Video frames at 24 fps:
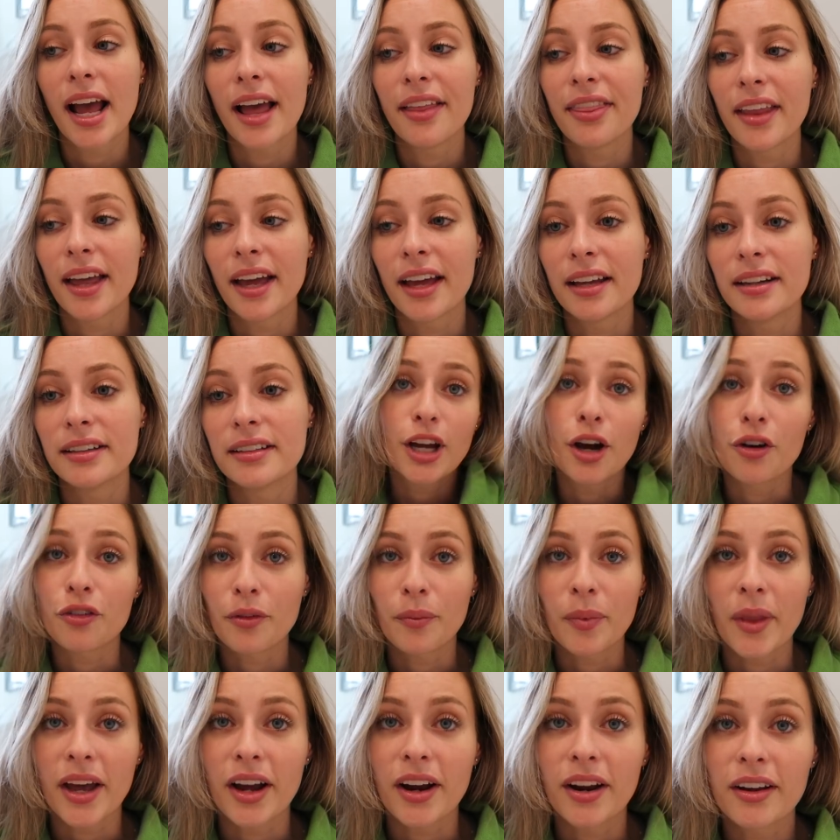And then go
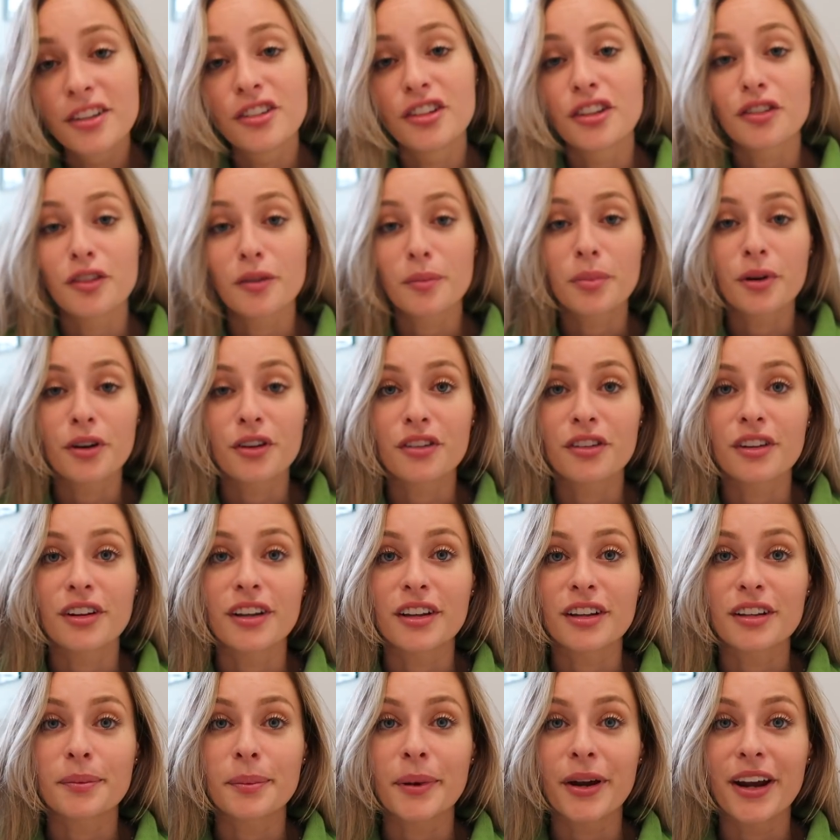from there. Just from personal
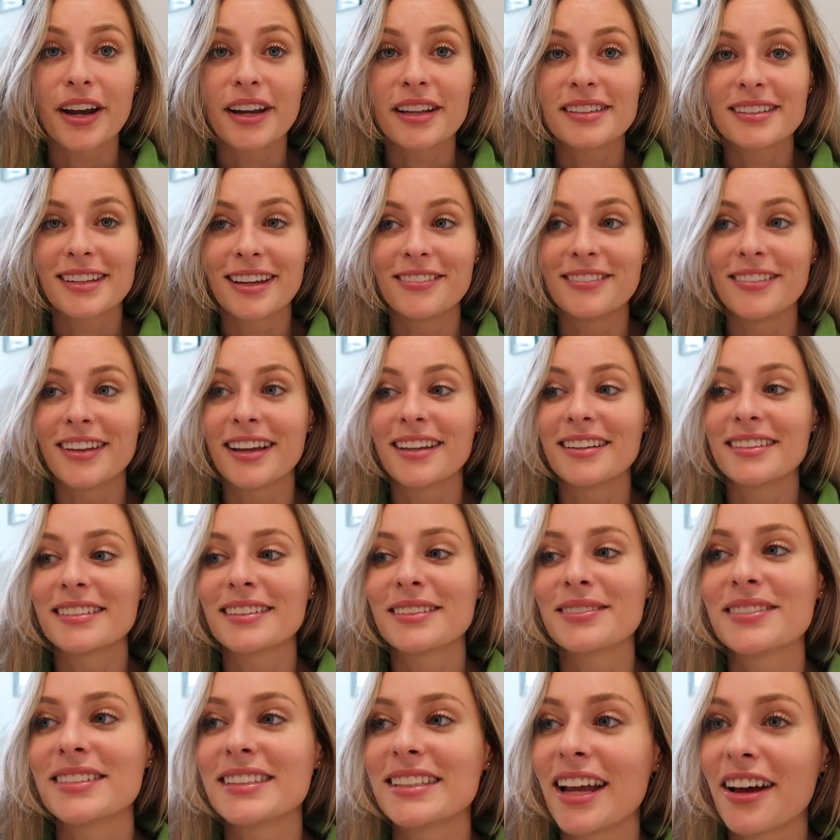experience, I've done
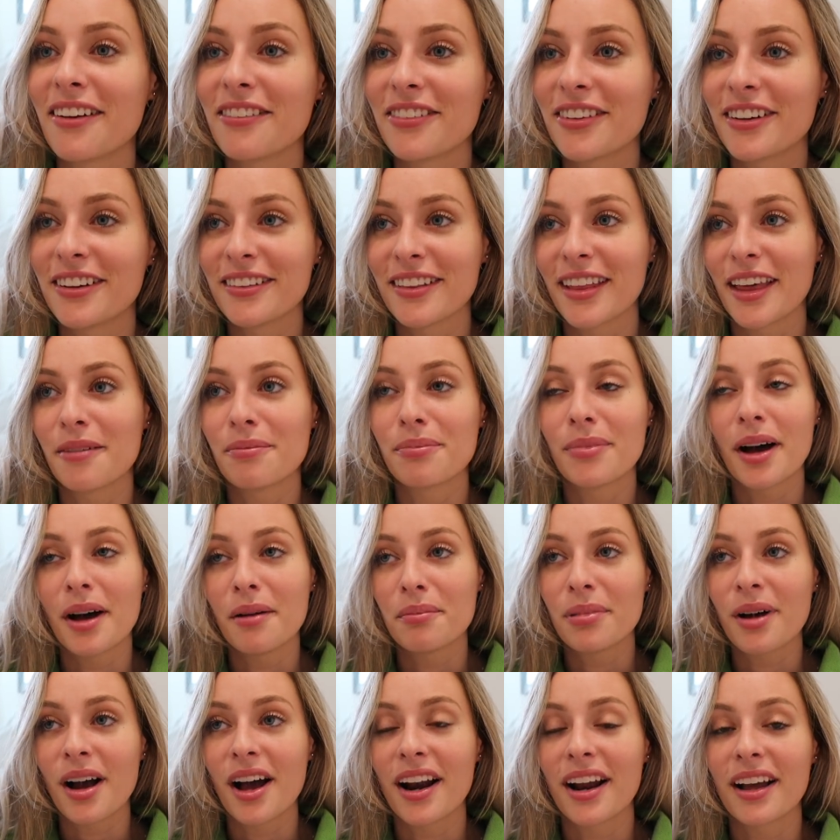some stuff where I like
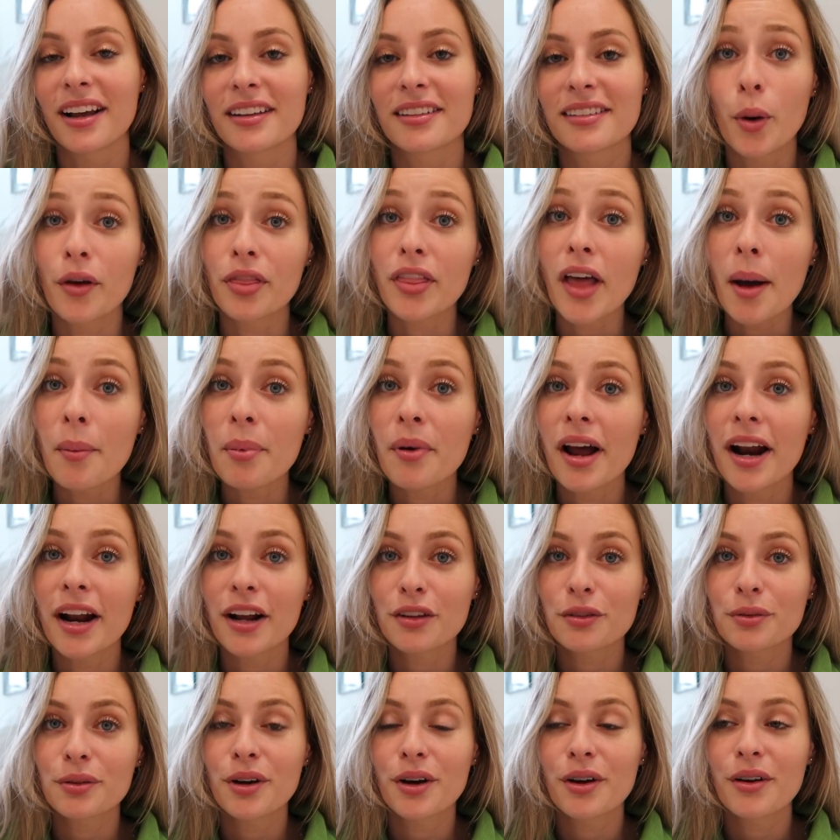bought products or thought
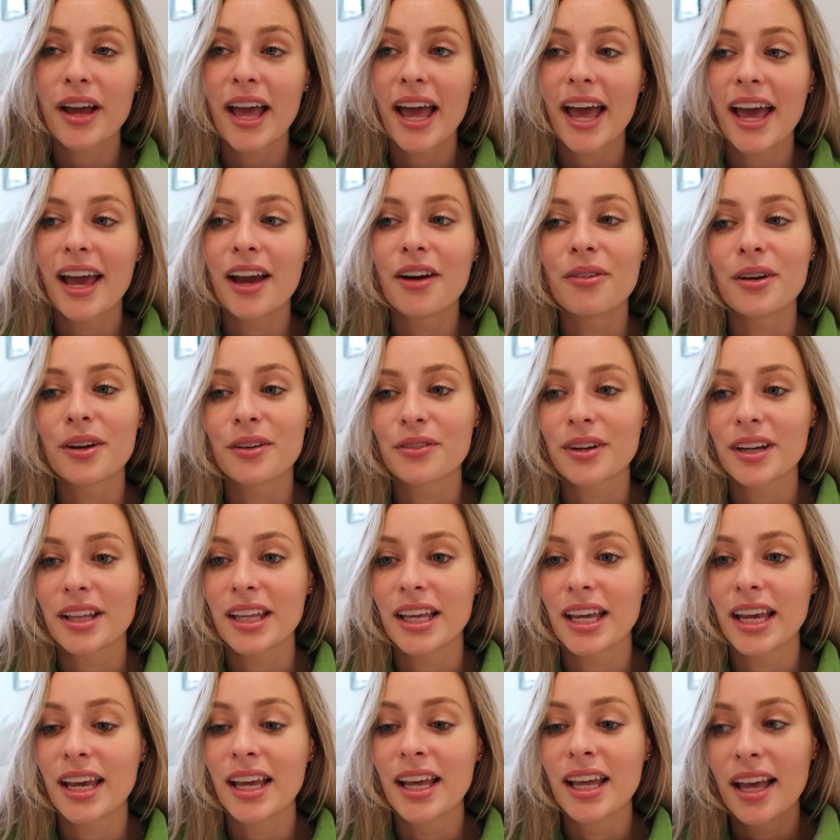products were okay when
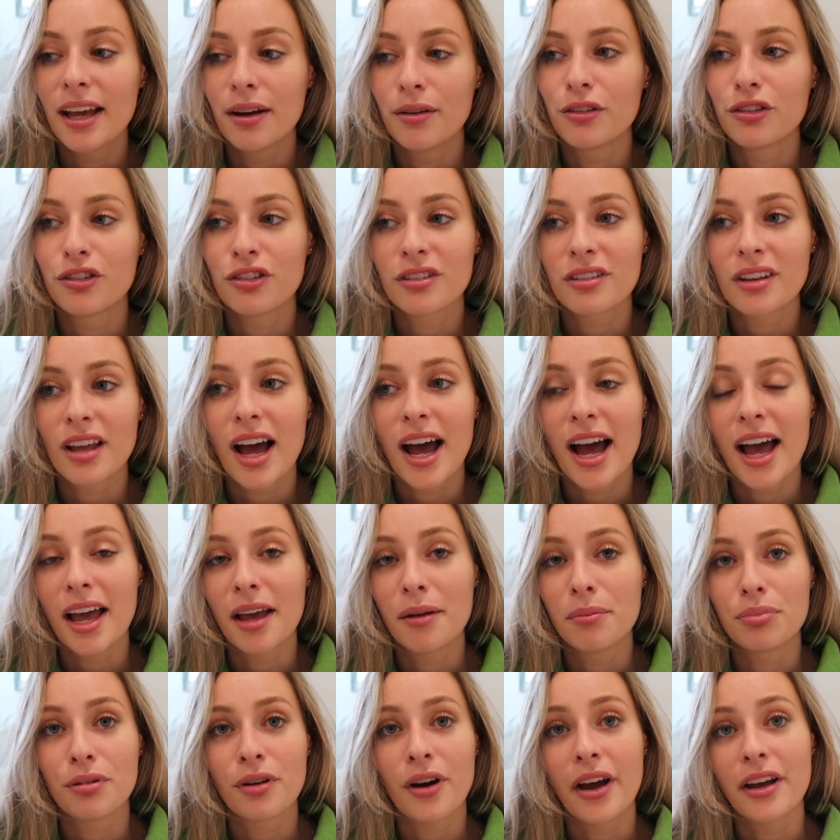really it was just a high
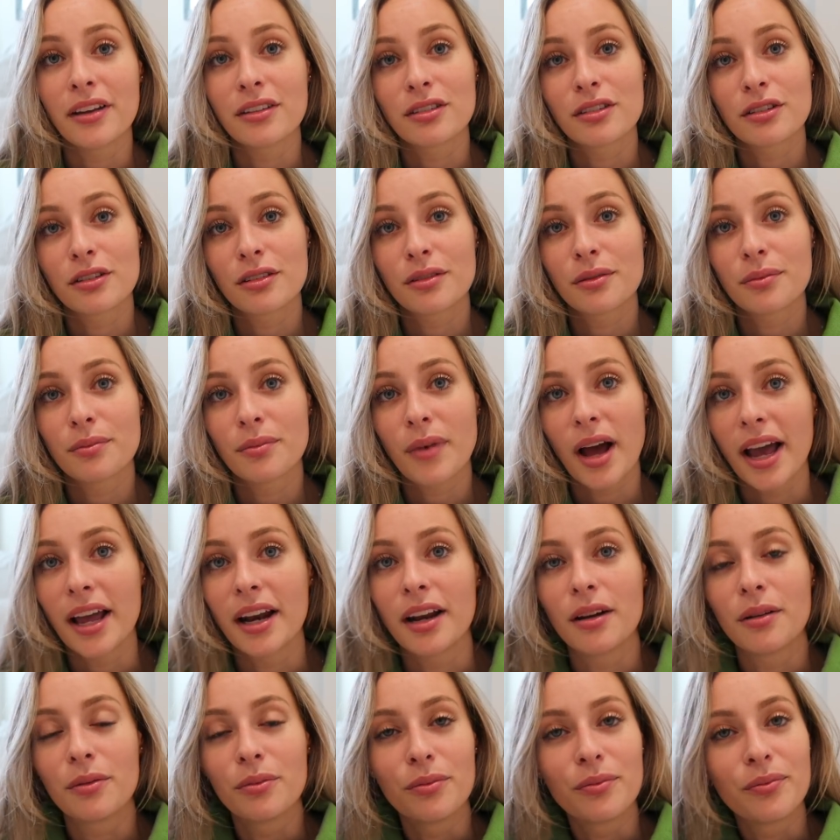priced
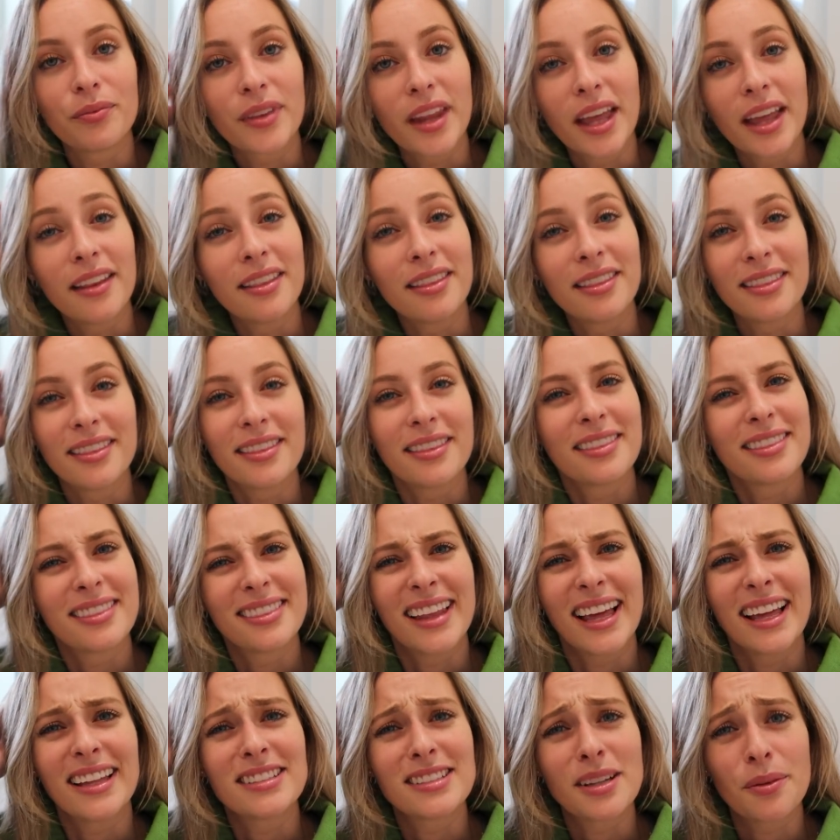item and
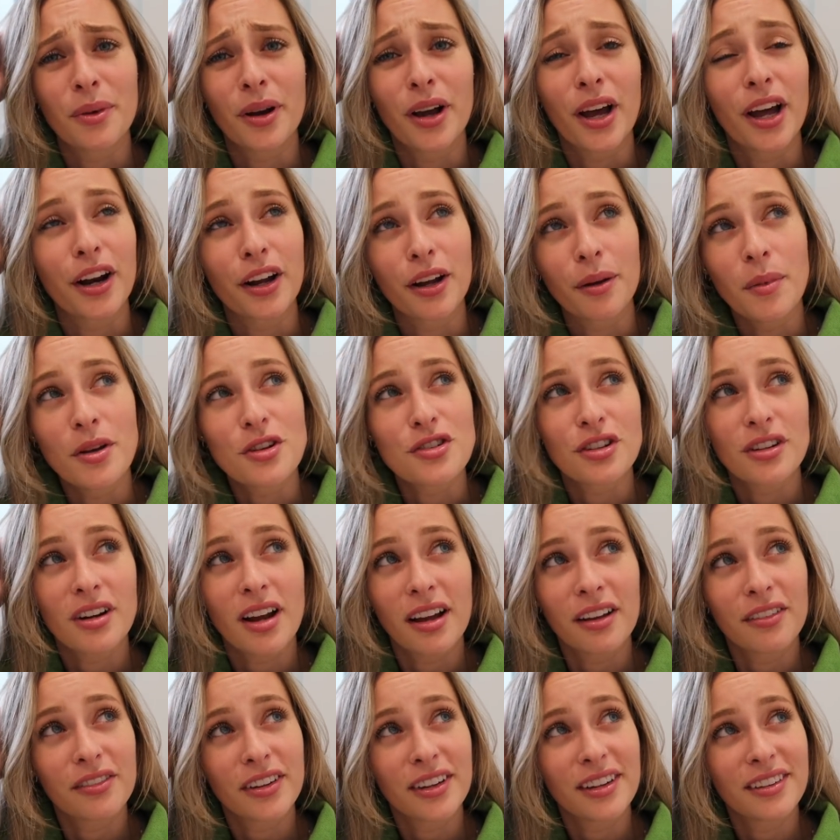that someone got a commission off